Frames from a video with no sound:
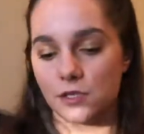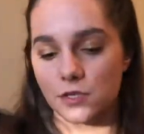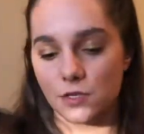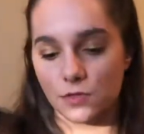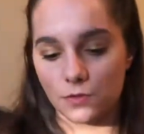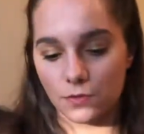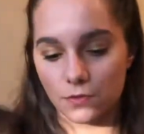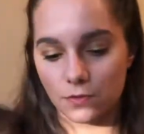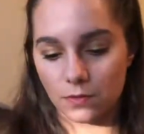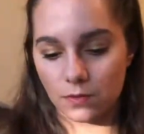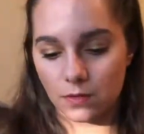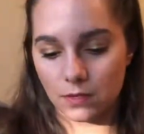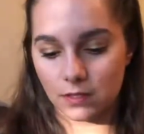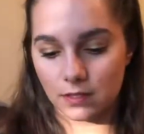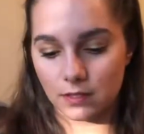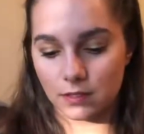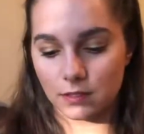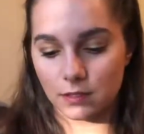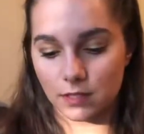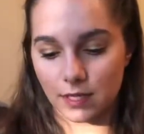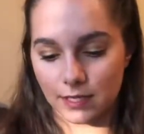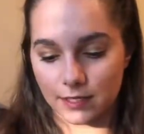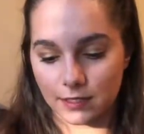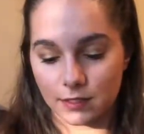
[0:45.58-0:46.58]
new
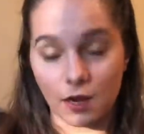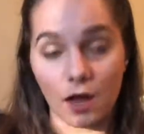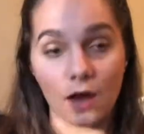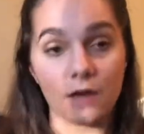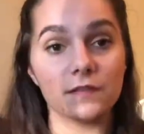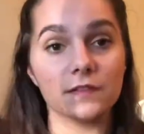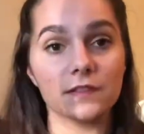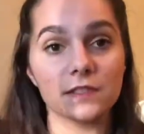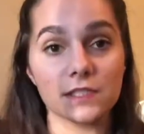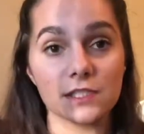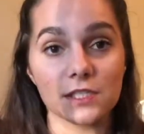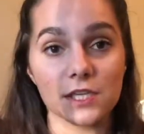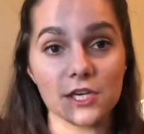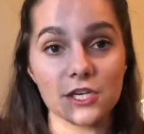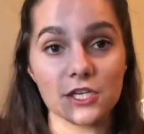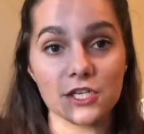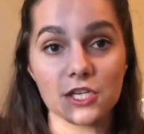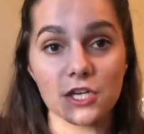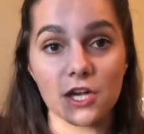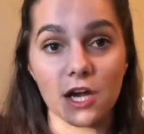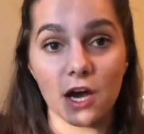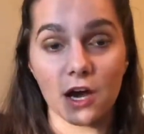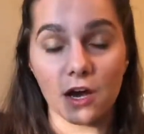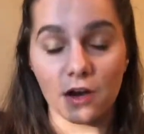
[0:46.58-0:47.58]

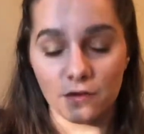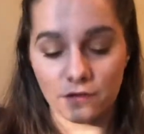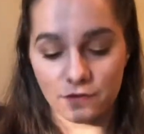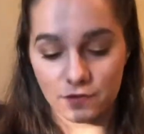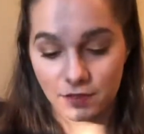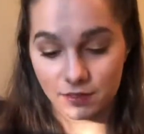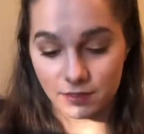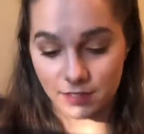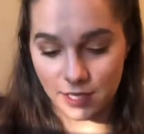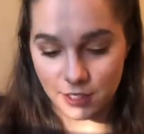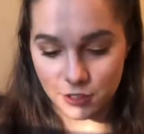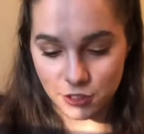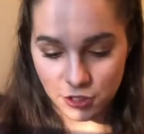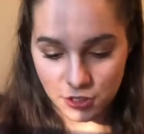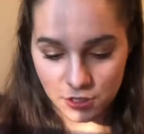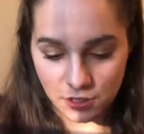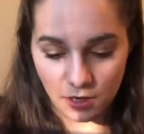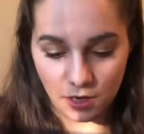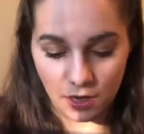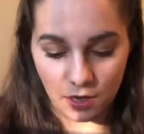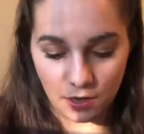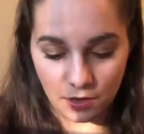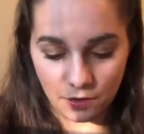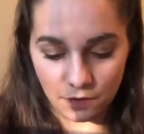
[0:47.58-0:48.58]
novelization of the legend
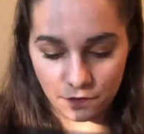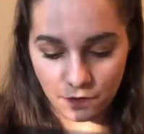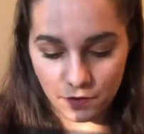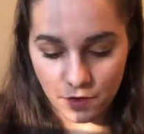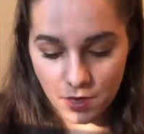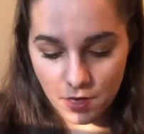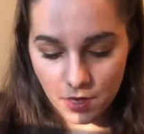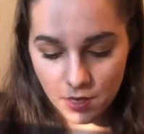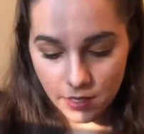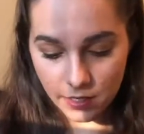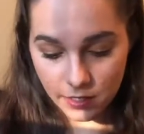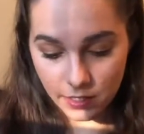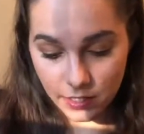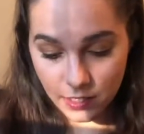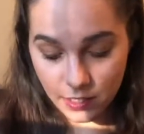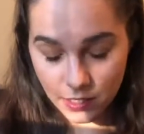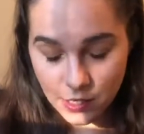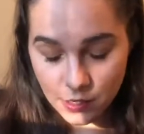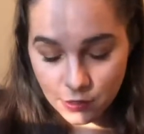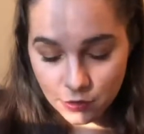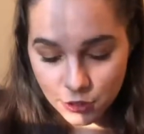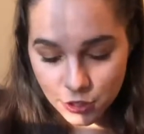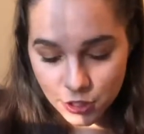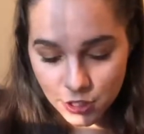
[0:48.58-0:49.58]
of
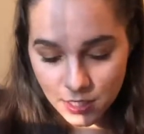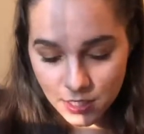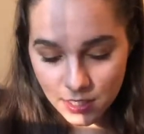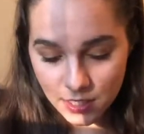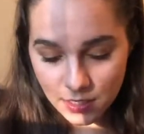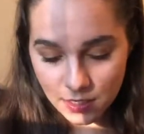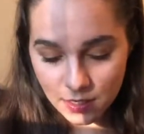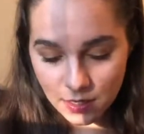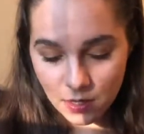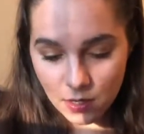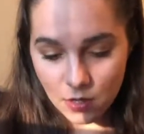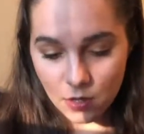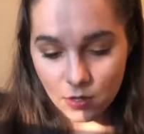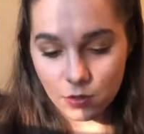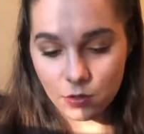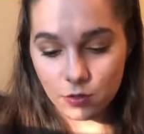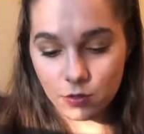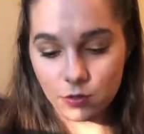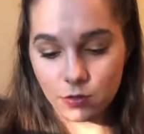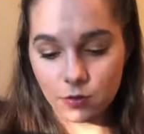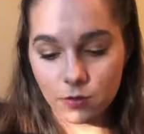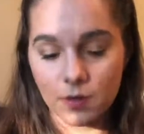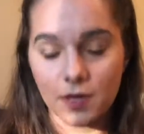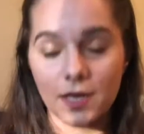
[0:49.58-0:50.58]
Kyoshi,
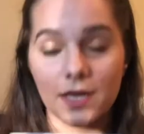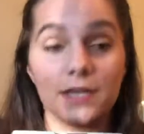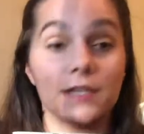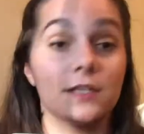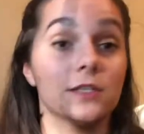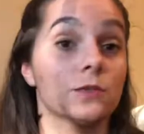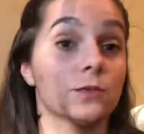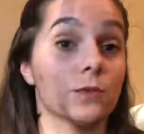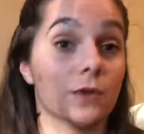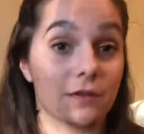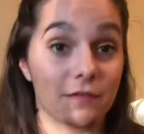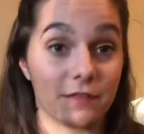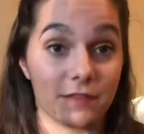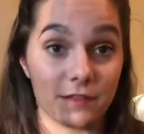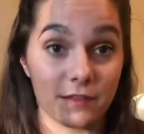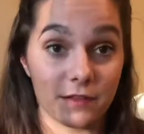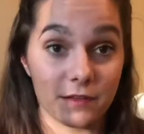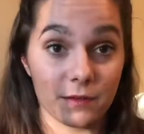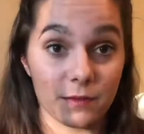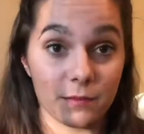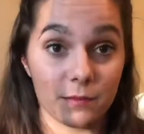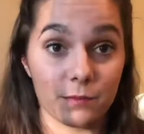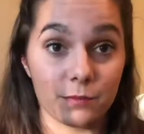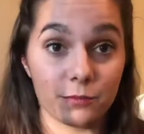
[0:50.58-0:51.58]
who is one of
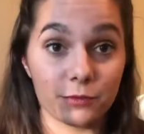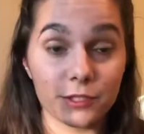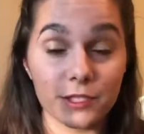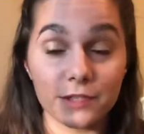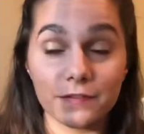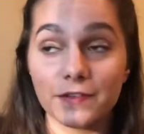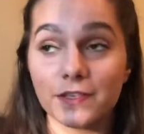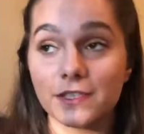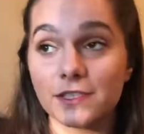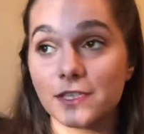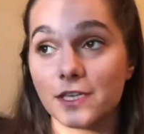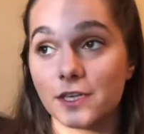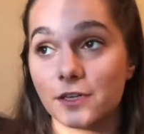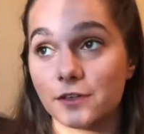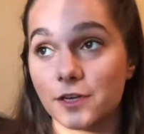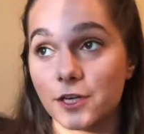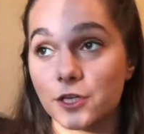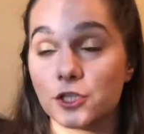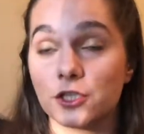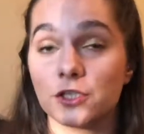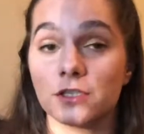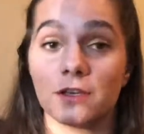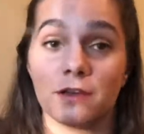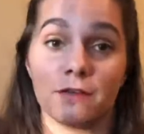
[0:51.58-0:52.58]
the previous
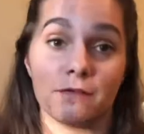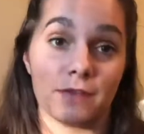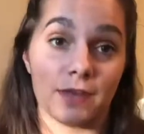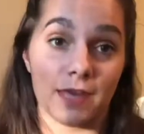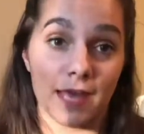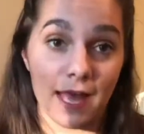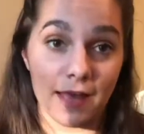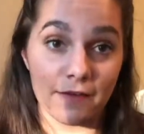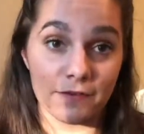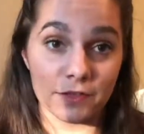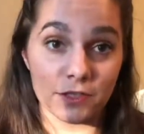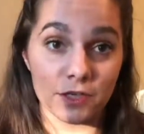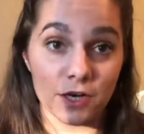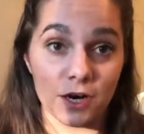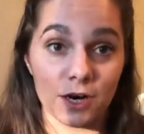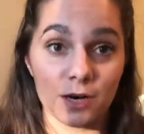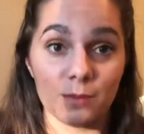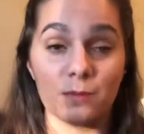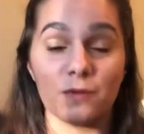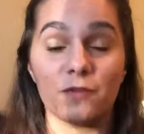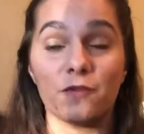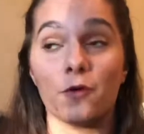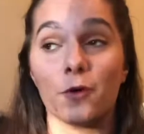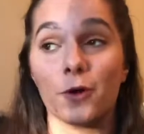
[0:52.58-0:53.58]
iterations of the Avatar
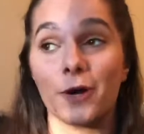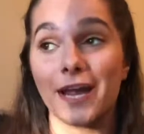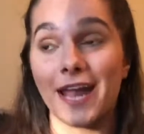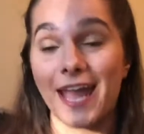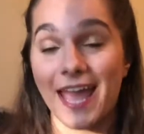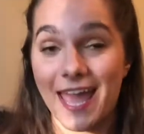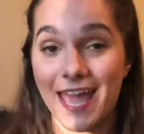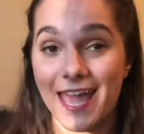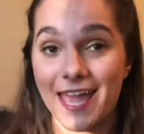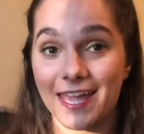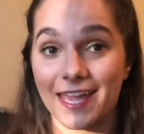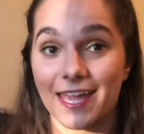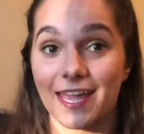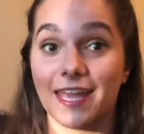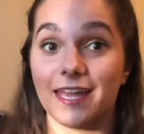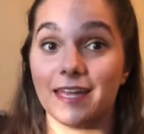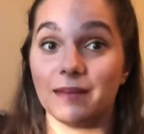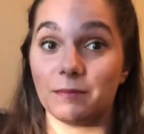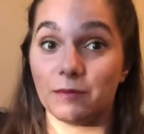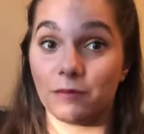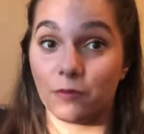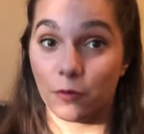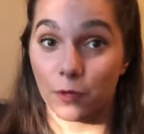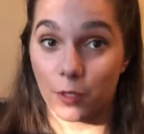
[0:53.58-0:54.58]
before Aang
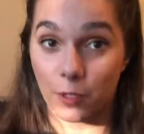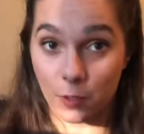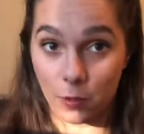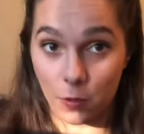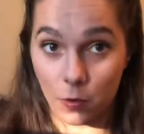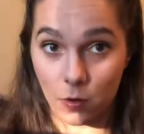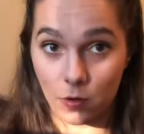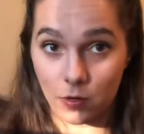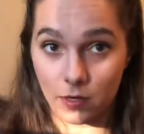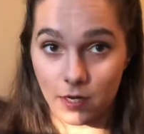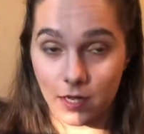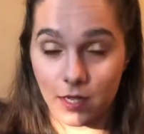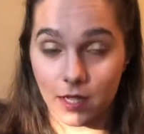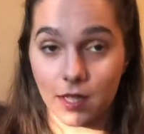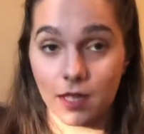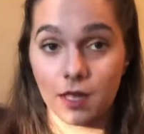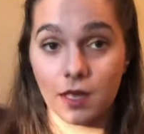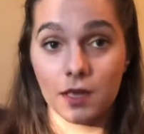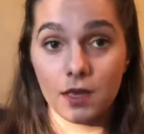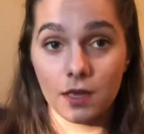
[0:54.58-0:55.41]
and before Korra,